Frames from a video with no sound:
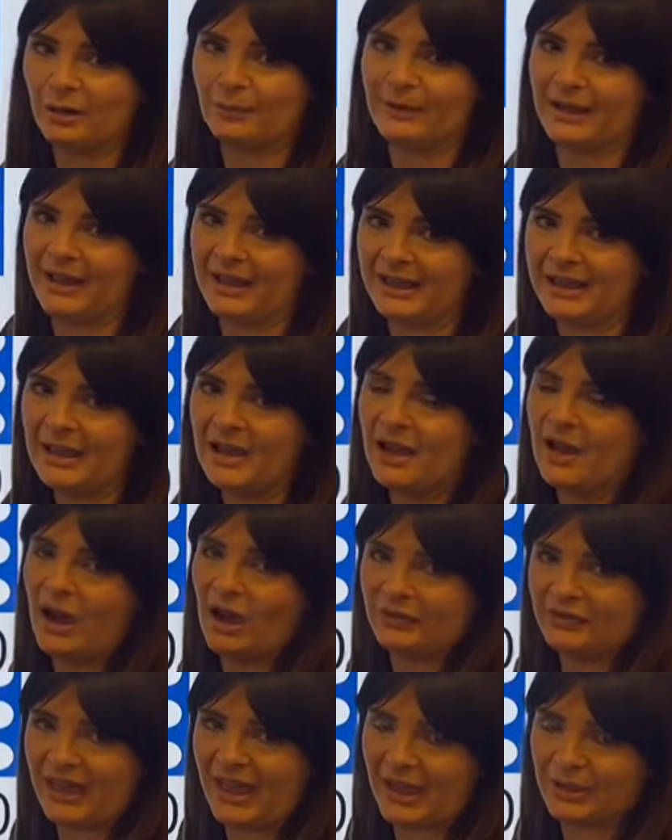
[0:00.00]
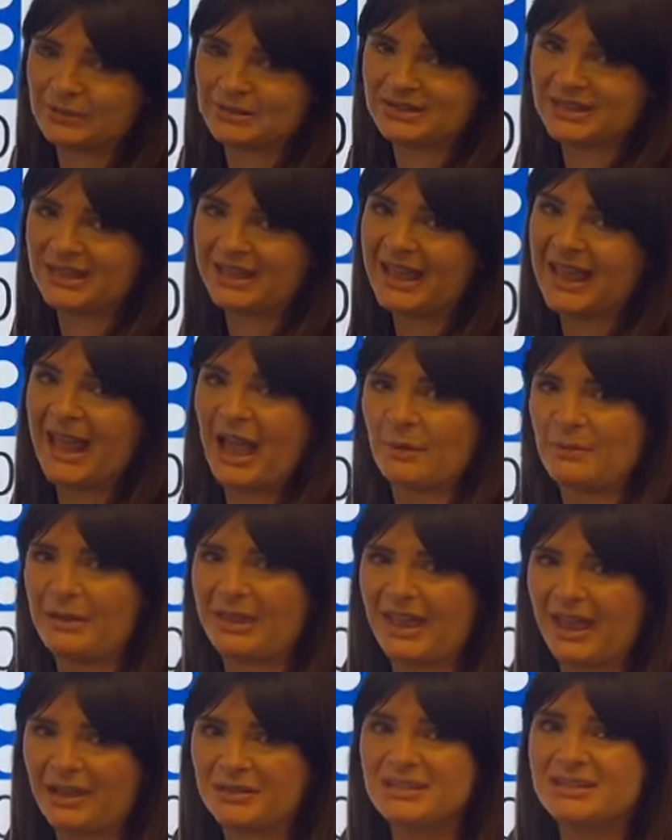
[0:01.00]
way of counting. When we're
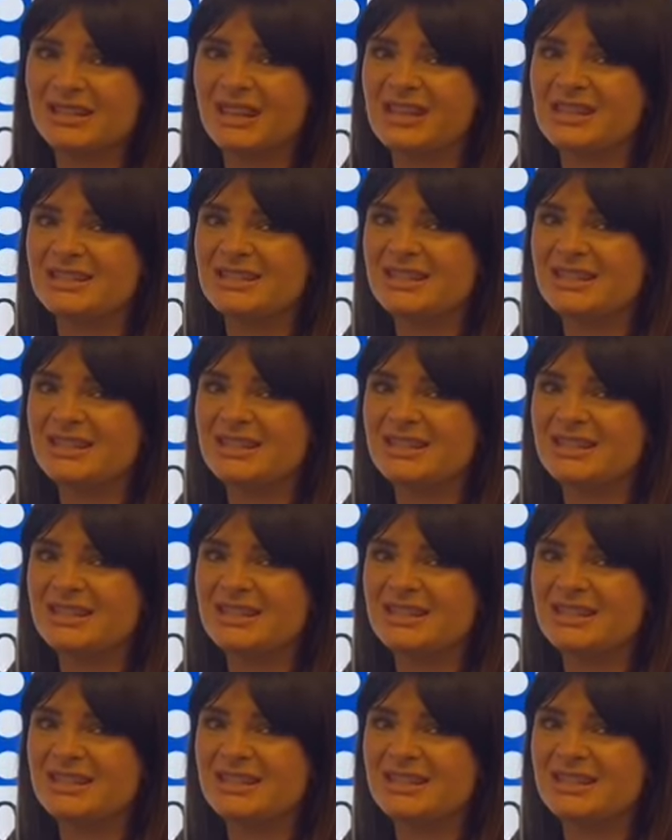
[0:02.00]
counting in